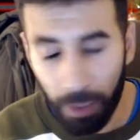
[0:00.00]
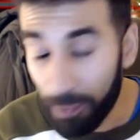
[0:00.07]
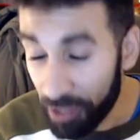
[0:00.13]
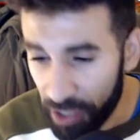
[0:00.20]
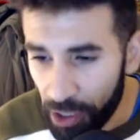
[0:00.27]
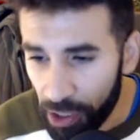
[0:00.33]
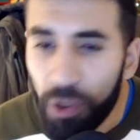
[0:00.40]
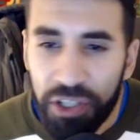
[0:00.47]
I'm
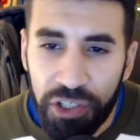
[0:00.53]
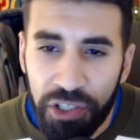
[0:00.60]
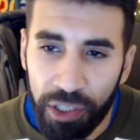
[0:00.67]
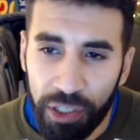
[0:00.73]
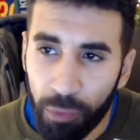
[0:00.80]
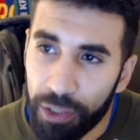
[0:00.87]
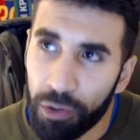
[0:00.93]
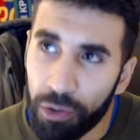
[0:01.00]
actually
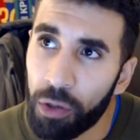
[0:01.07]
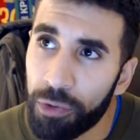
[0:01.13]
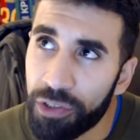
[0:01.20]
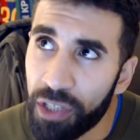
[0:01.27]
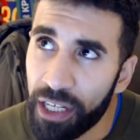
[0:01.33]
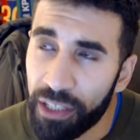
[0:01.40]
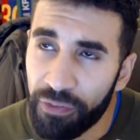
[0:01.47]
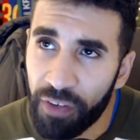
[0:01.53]
questioning whether I
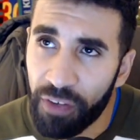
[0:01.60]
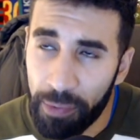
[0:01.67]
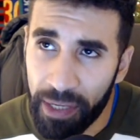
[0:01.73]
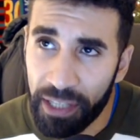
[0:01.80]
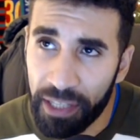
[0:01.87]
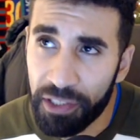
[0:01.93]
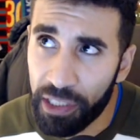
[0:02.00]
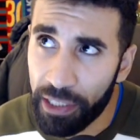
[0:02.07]
would take
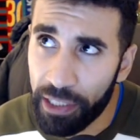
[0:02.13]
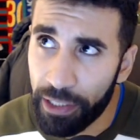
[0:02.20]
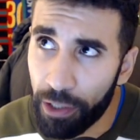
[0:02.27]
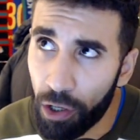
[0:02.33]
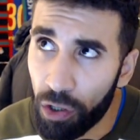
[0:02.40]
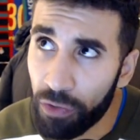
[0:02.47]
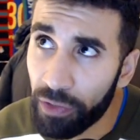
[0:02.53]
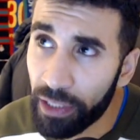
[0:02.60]
Fabianski
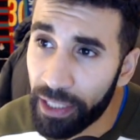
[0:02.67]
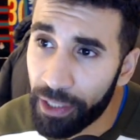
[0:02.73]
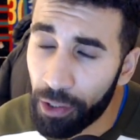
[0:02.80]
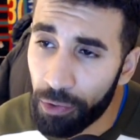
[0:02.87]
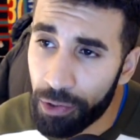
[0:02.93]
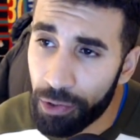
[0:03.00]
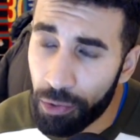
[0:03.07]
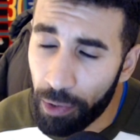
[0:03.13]
over
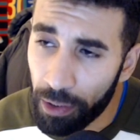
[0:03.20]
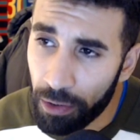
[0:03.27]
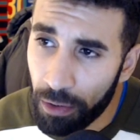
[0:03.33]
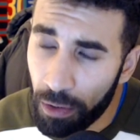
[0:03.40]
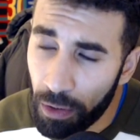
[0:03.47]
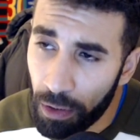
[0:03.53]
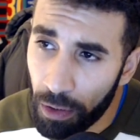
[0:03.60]
Leno as well.